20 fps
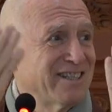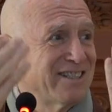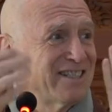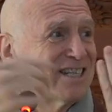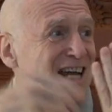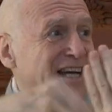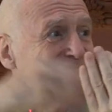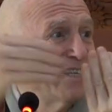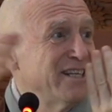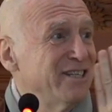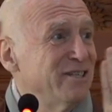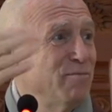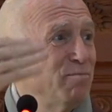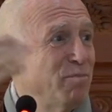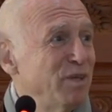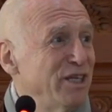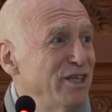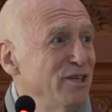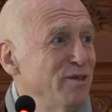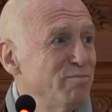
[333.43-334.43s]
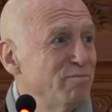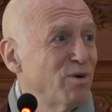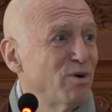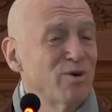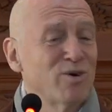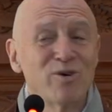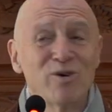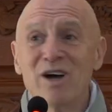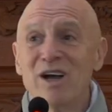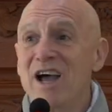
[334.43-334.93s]
check-in
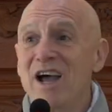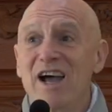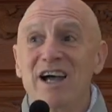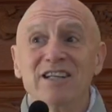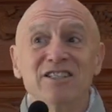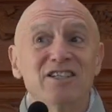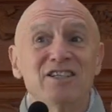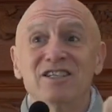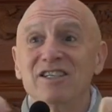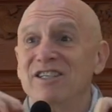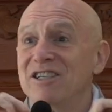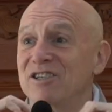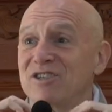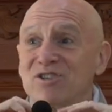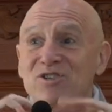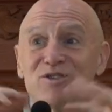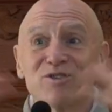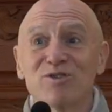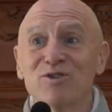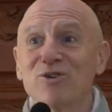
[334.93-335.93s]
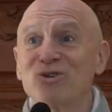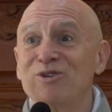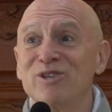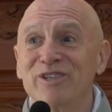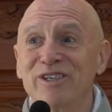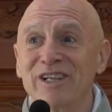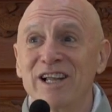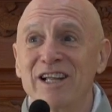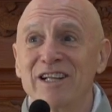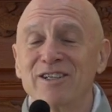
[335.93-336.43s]
people, and she just
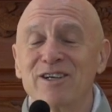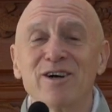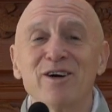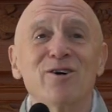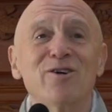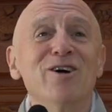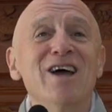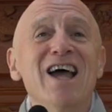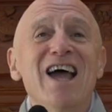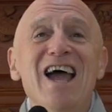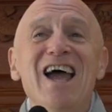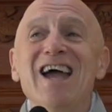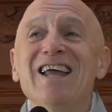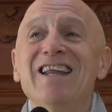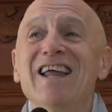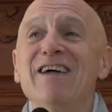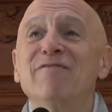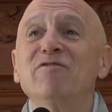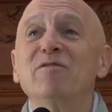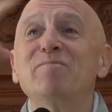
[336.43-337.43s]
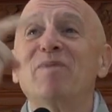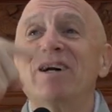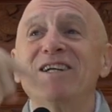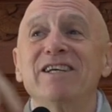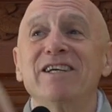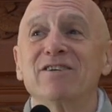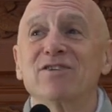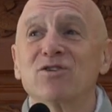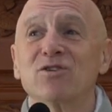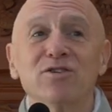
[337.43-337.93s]
couldn't let go. And everybody
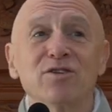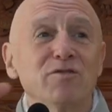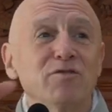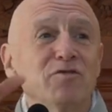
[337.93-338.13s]
else on the